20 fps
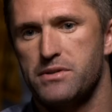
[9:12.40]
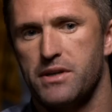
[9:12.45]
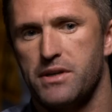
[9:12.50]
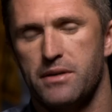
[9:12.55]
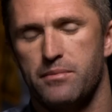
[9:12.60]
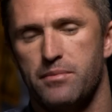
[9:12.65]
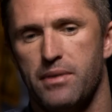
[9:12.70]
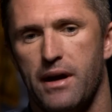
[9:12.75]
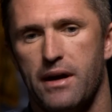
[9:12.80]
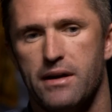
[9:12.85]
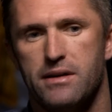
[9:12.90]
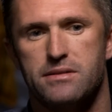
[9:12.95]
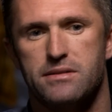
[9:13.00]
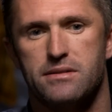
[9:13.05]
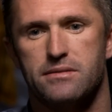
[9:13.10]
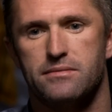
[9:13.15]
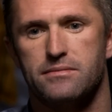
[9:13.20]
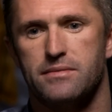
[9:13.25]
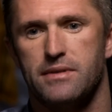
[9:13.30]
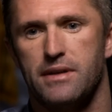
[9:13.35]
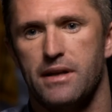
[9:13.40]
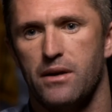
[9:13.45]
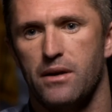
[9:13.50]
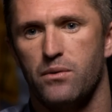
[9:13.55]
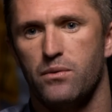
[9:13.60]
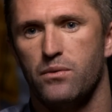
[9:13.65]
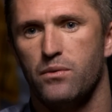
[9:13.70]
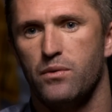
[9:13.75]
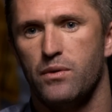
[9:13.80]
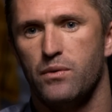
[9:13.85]
certain players, and, you know,
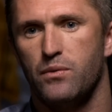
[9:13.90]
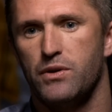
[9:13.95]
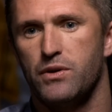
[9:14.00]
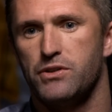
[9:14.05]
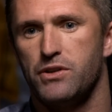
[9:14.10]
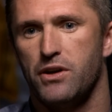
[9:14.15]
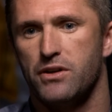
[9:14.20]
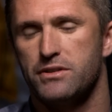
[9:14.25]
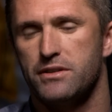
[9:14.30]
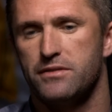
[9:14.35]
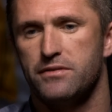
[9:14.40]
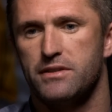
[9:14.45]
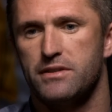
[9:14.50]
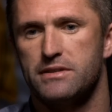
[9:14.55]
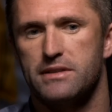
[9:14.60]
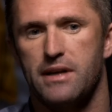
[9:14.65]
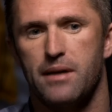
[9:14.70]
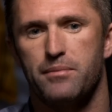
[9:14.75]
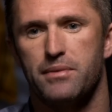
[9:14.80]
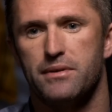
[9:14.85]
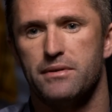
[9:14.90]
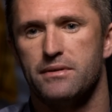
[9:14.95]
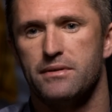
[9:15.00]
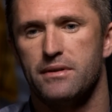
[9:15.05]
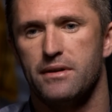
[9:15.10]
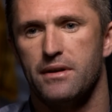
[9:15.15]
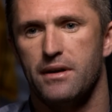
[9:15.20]
with Jossie, for example,